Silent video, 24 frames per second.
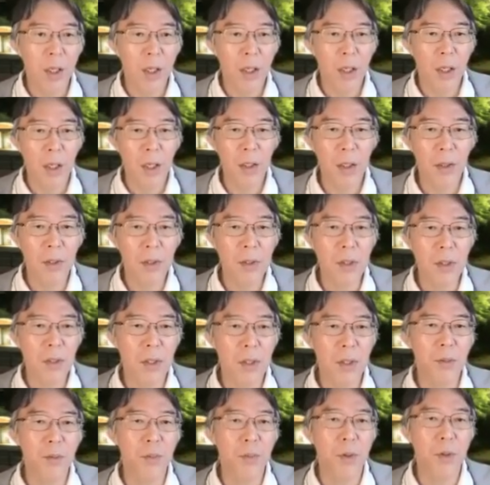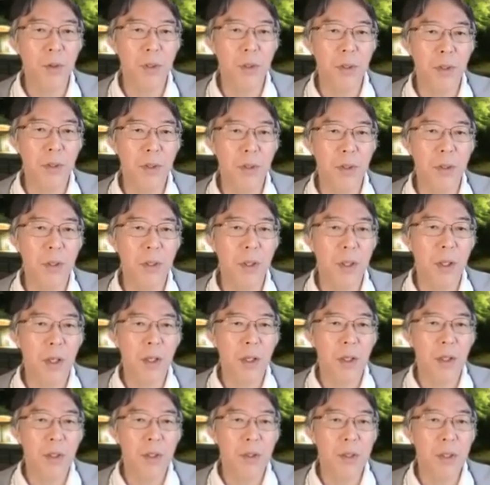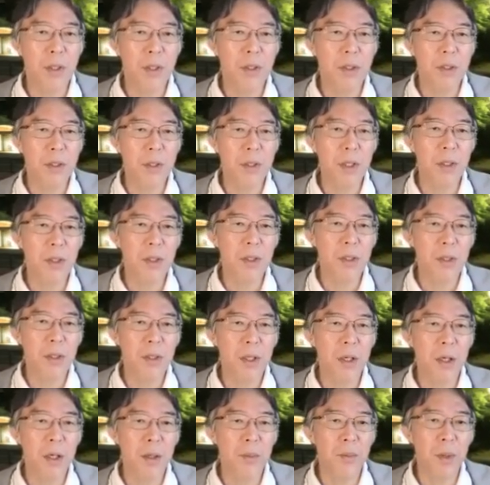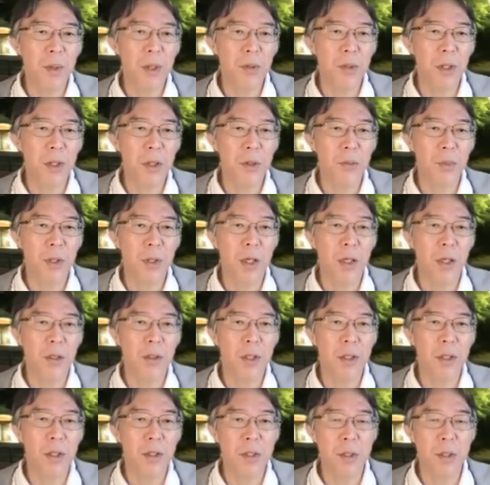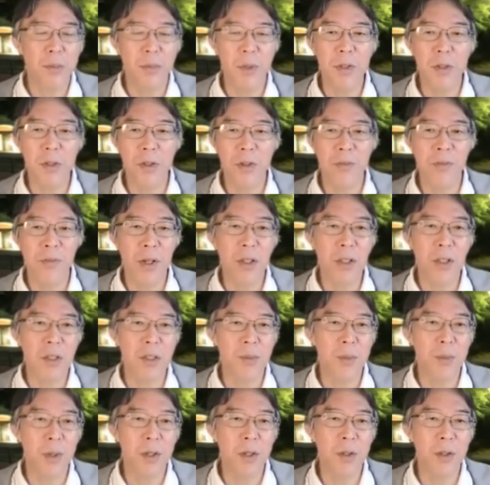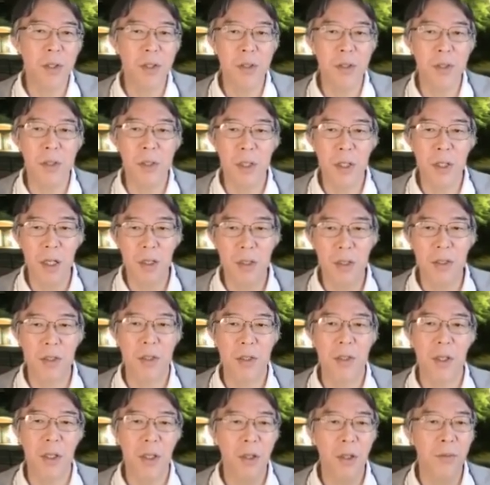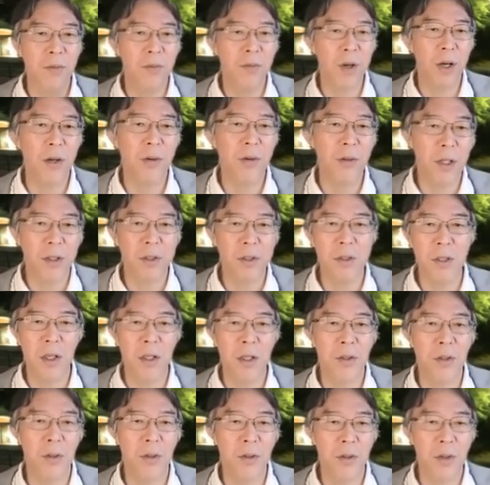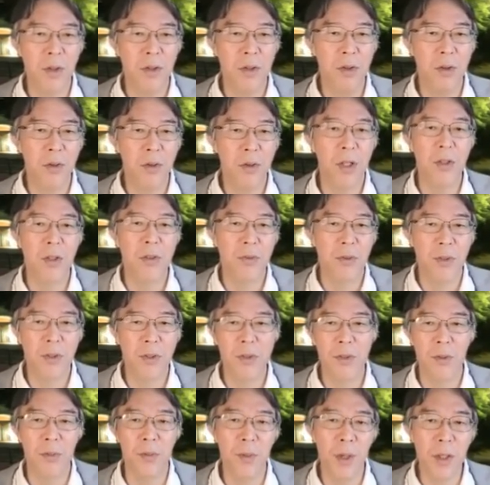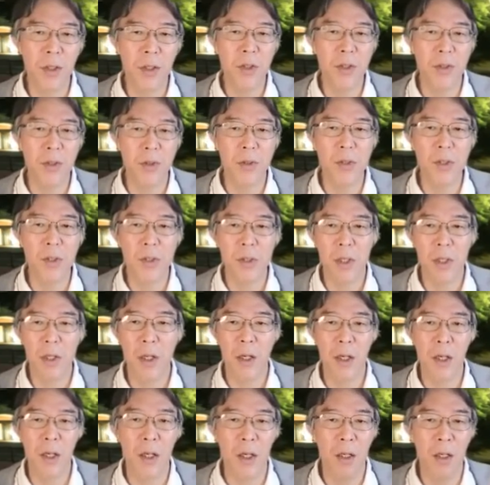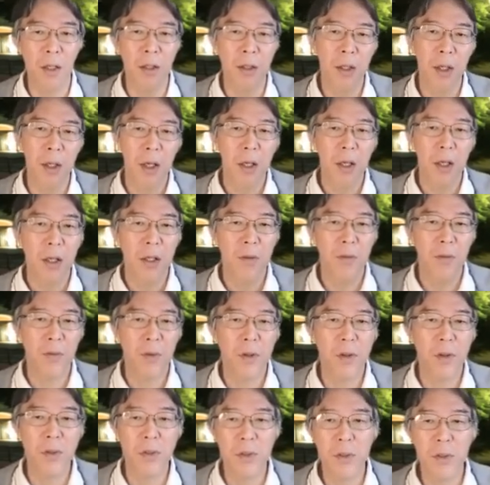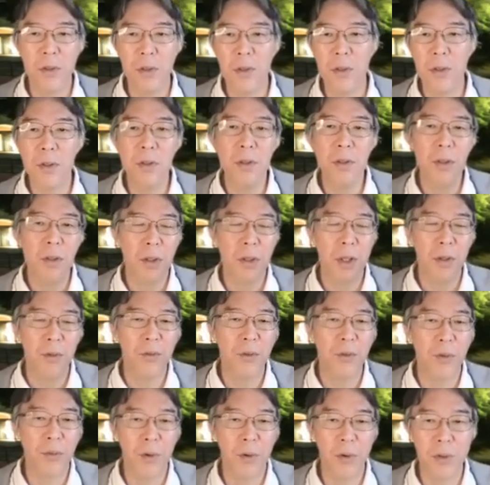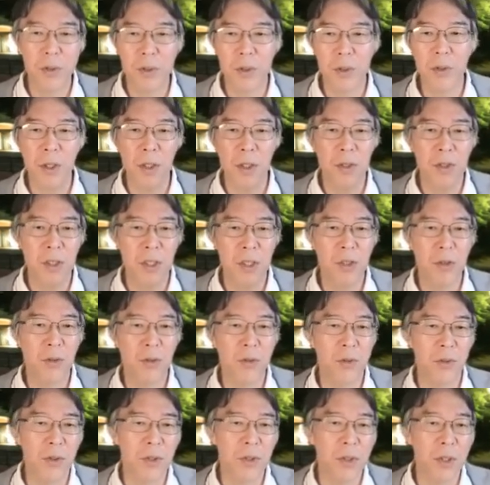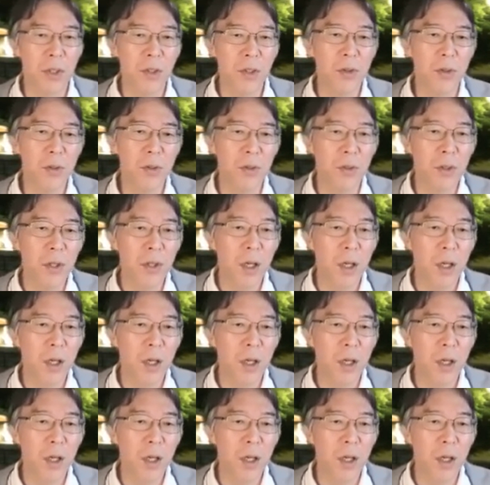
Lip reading: And this is important. Since this building block, asymmetric valence bond, is not invariant under the 3 transformations, inversion, time reversal, and Z2 cross Z2,